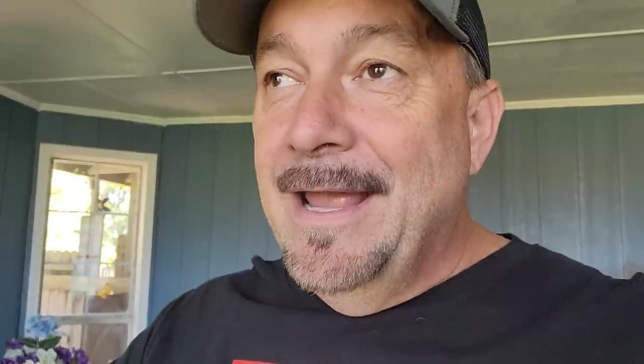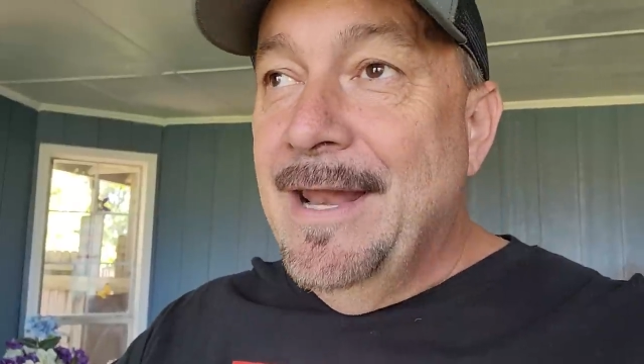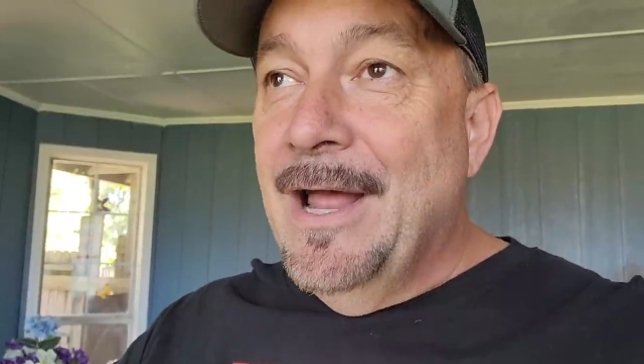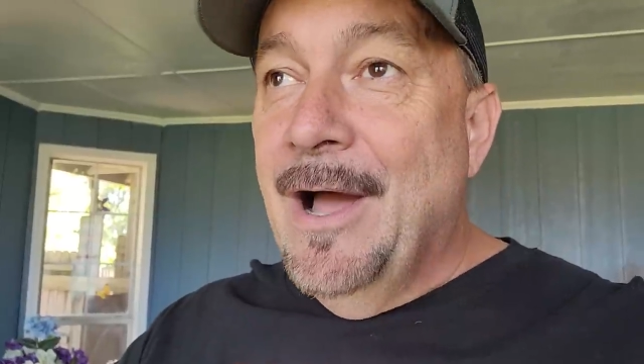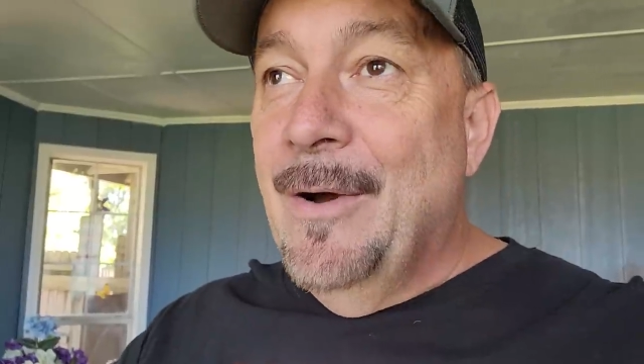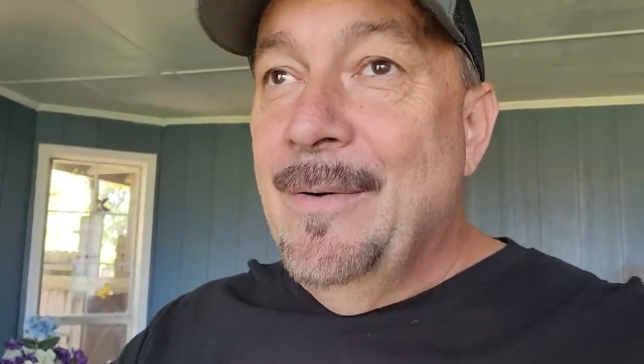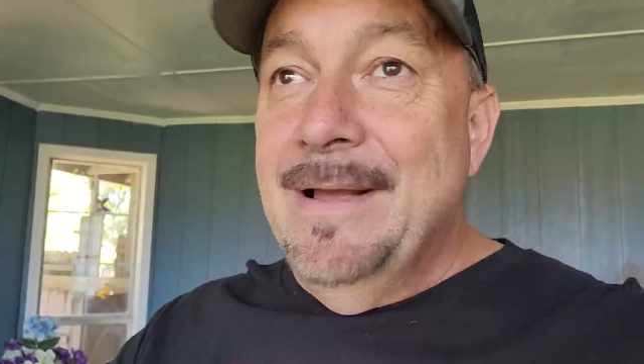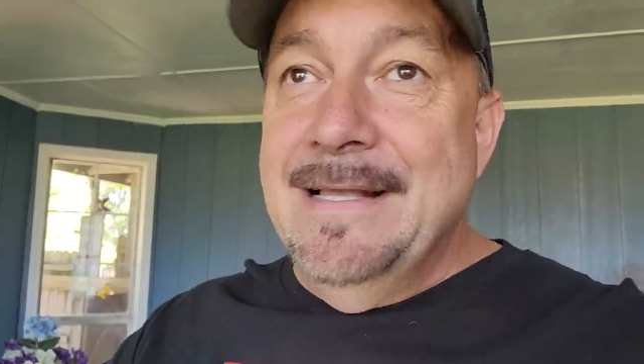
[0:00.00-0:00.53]
it
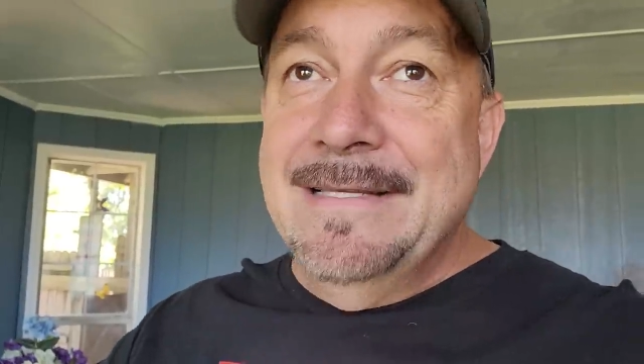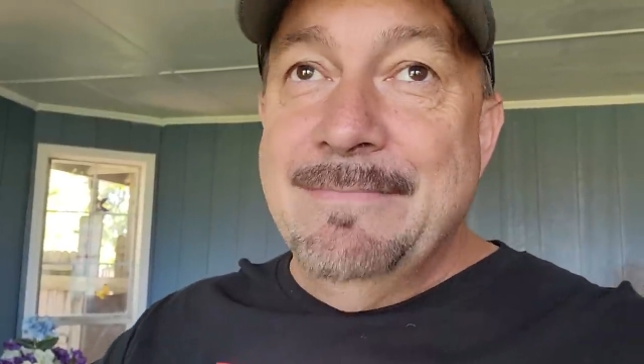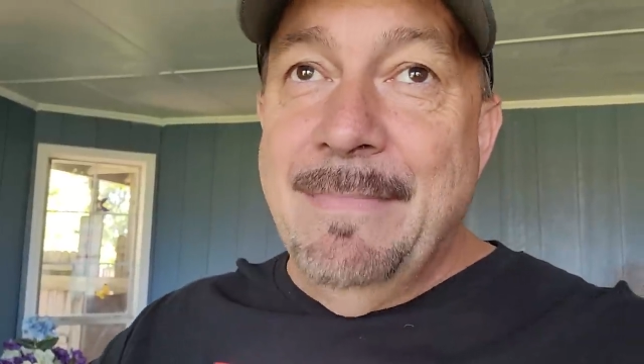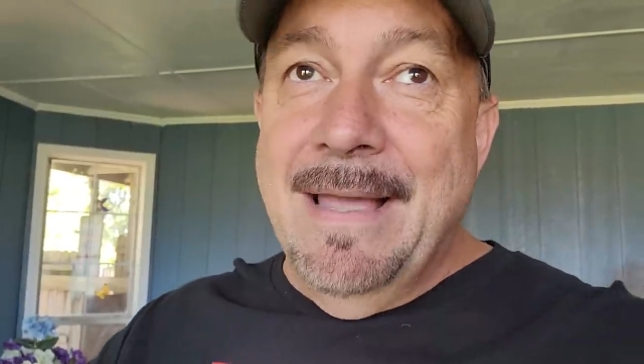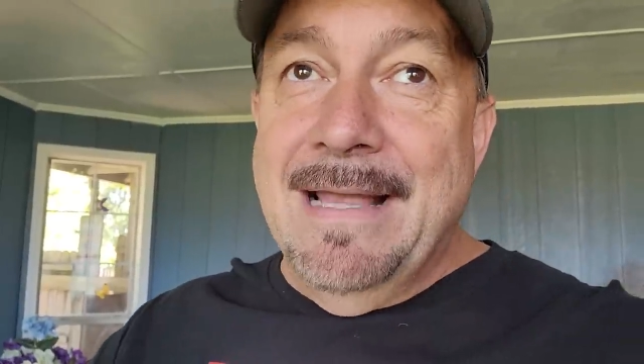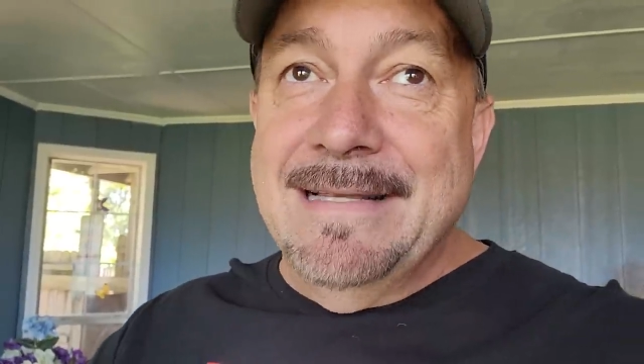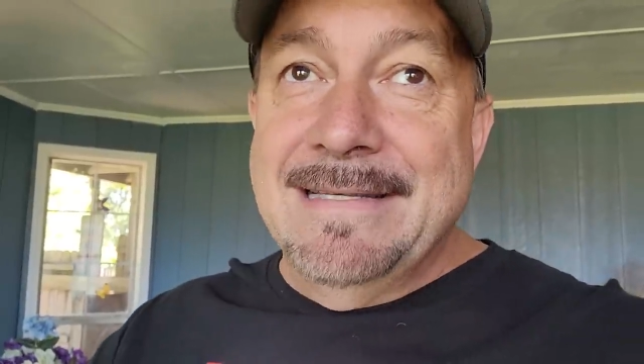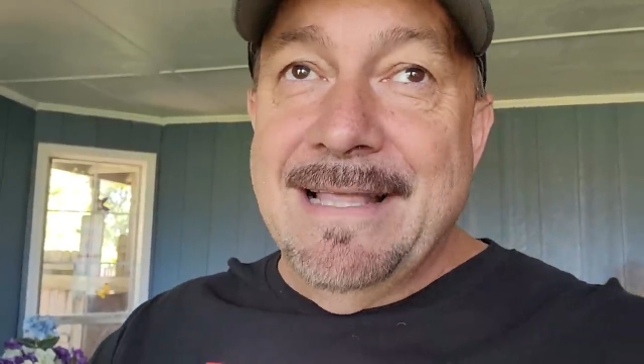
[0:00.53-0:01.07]
always
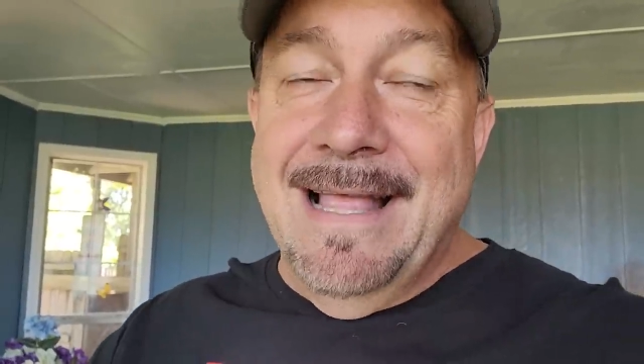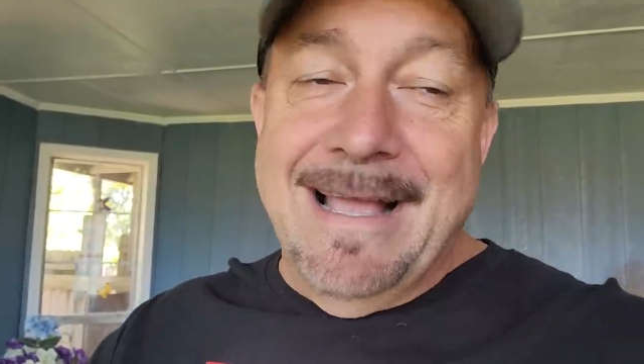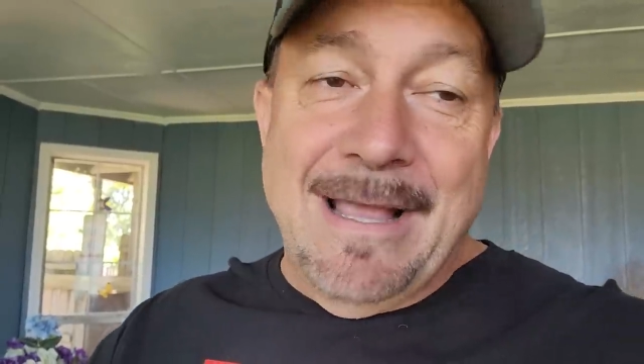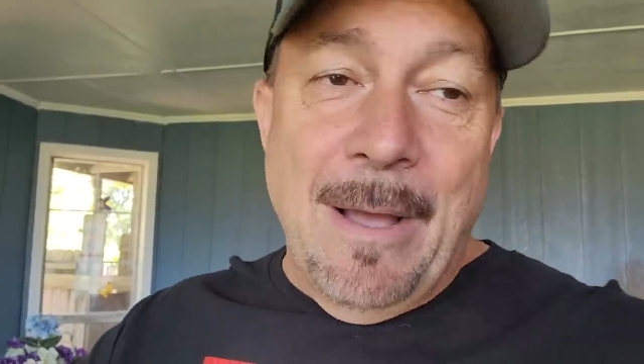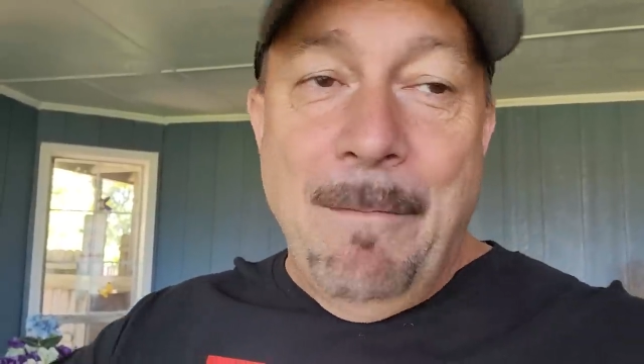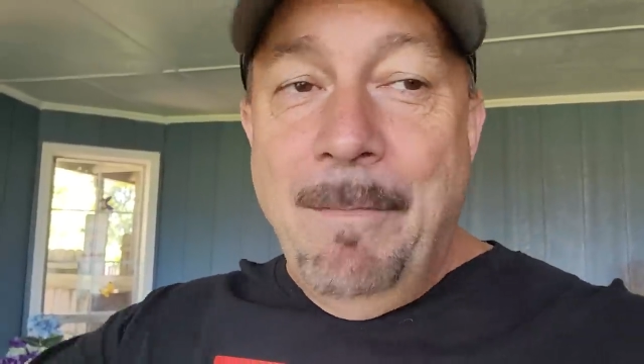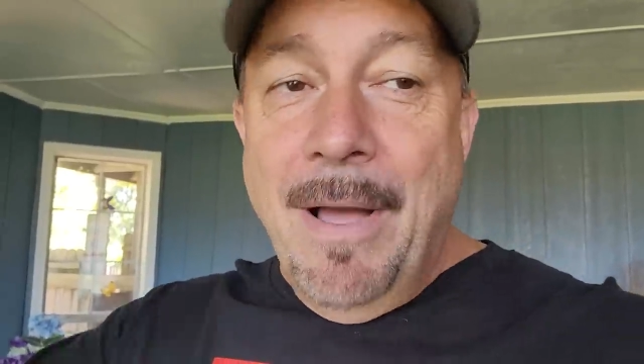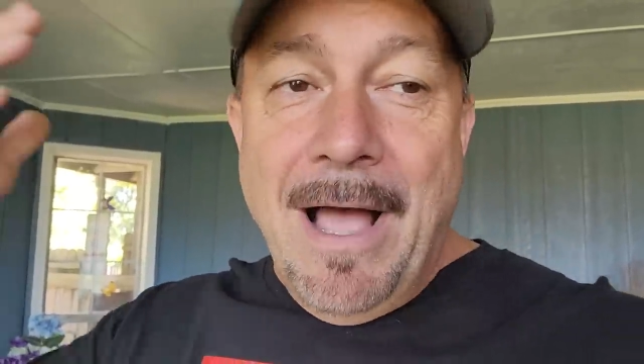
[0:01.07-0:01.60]
makes
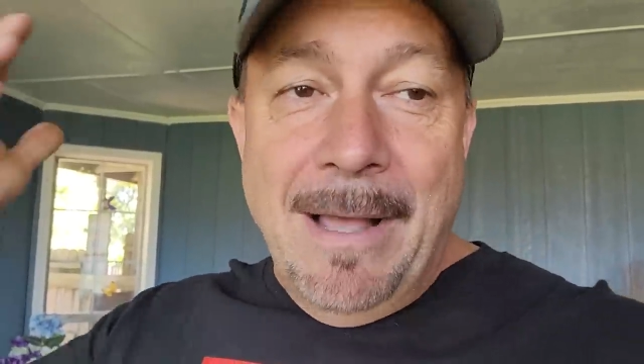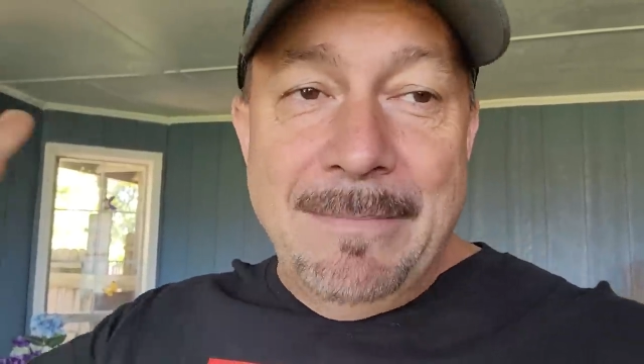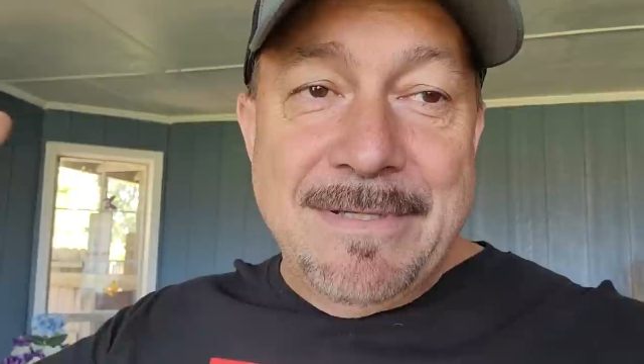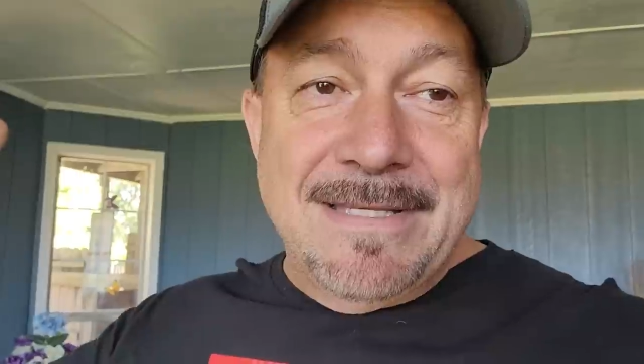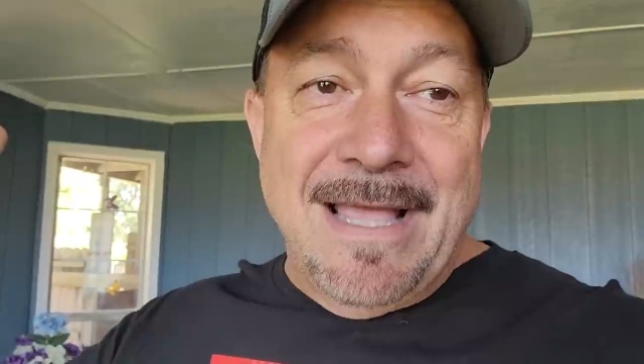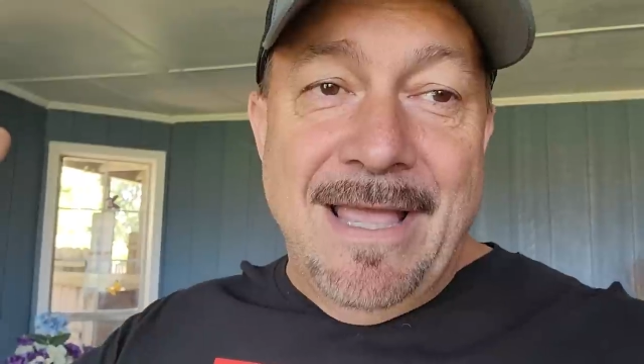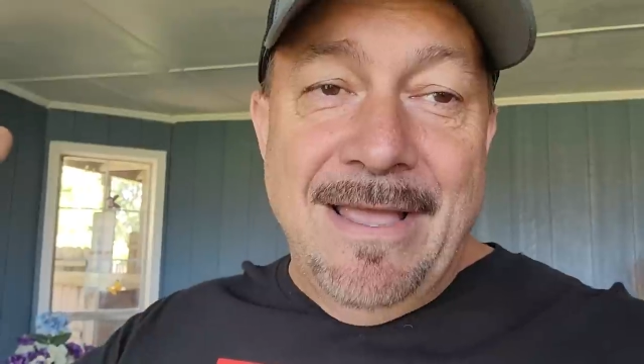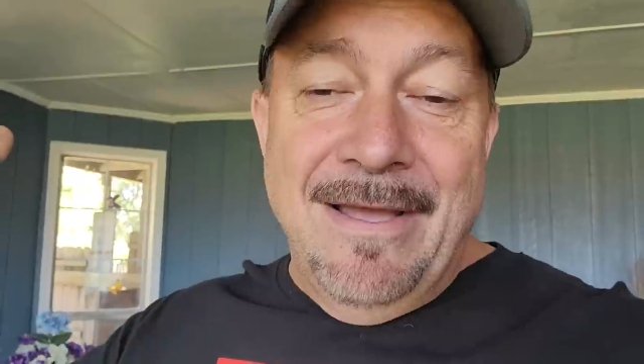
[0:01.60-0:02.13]
like a pop
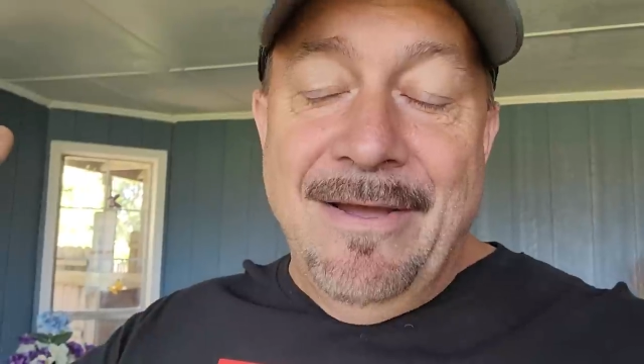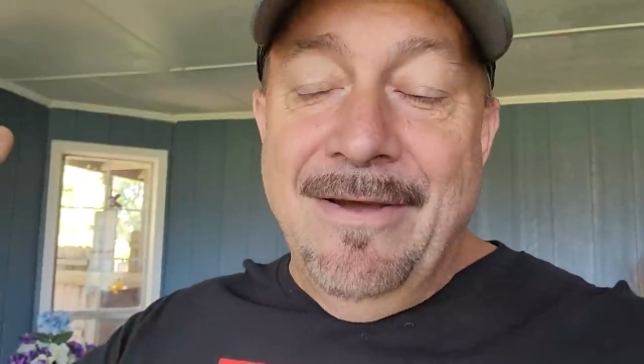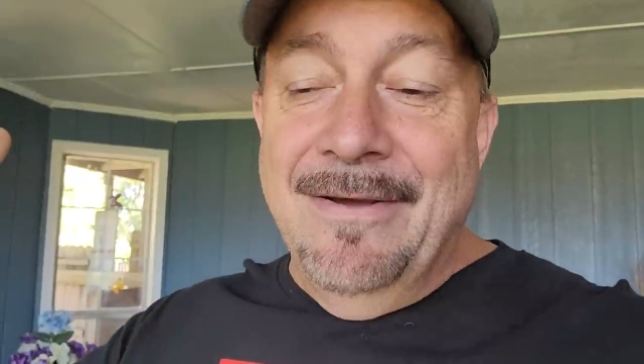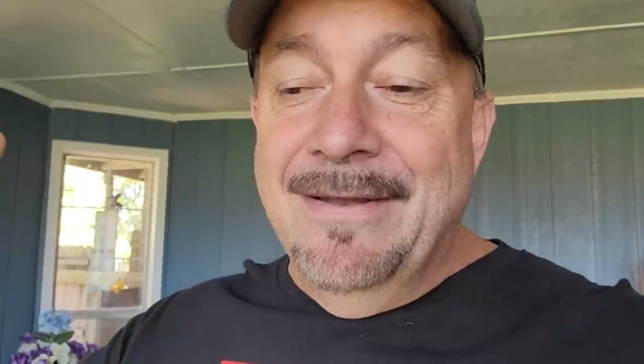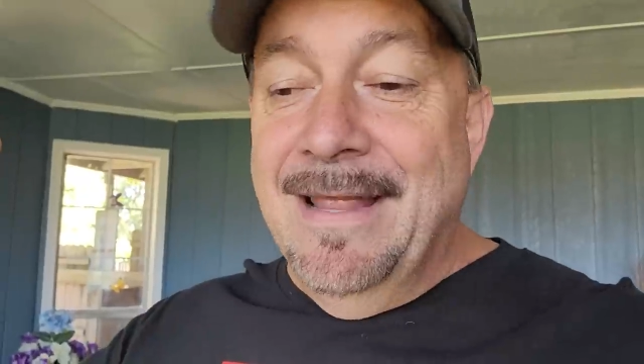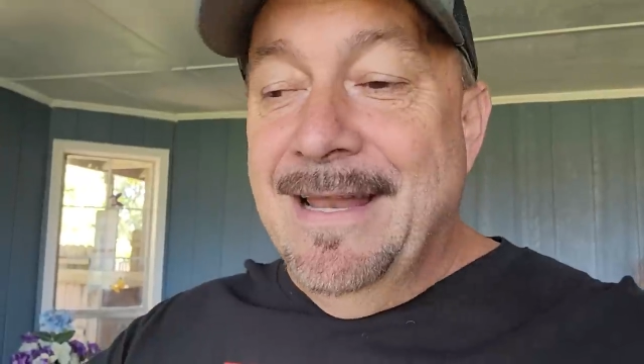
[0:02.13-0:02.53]
sound